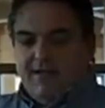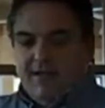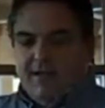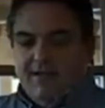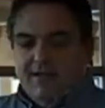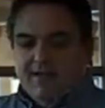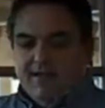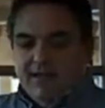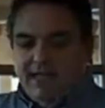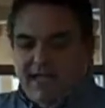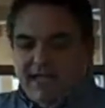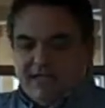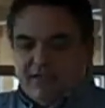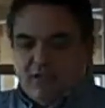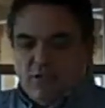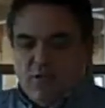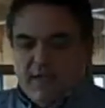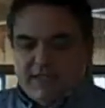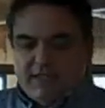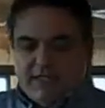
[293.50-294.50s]
And the last
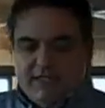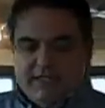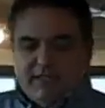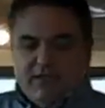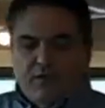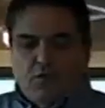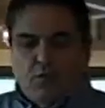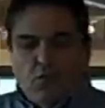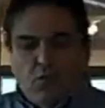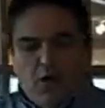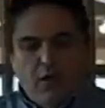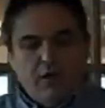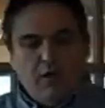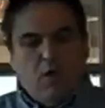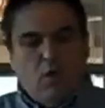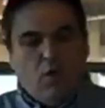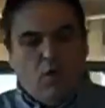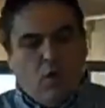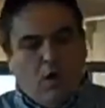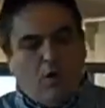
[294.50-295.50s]
question is, what
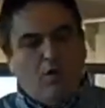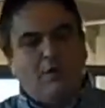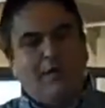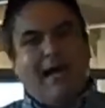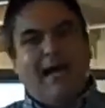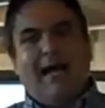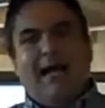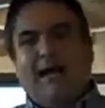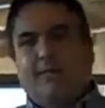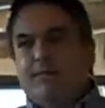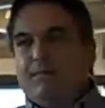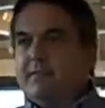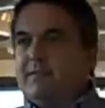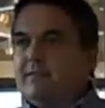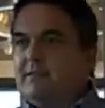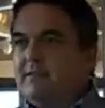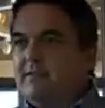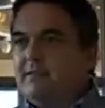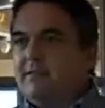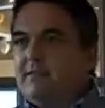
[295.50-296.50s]
won't happen
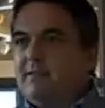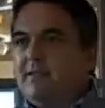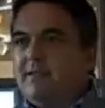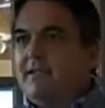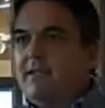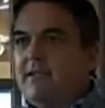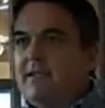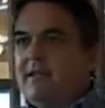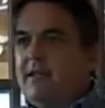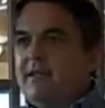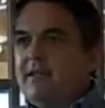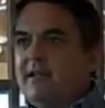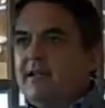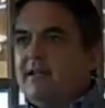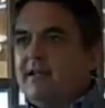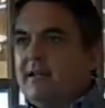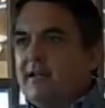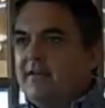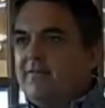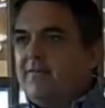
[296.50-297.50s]

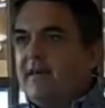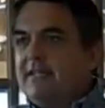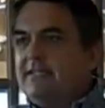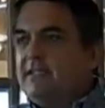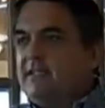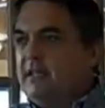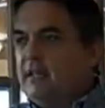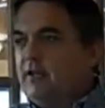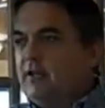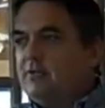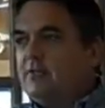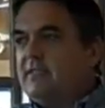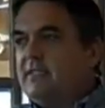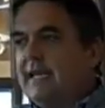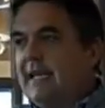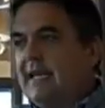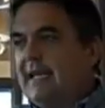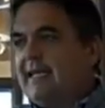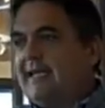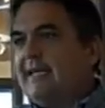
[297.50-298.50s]
if I don't
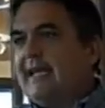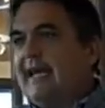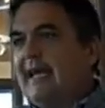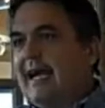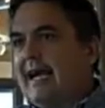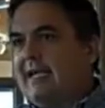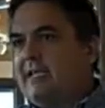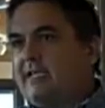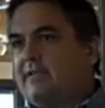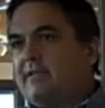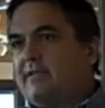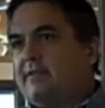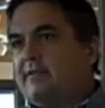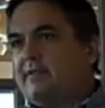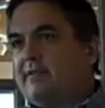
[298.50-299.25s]
take action?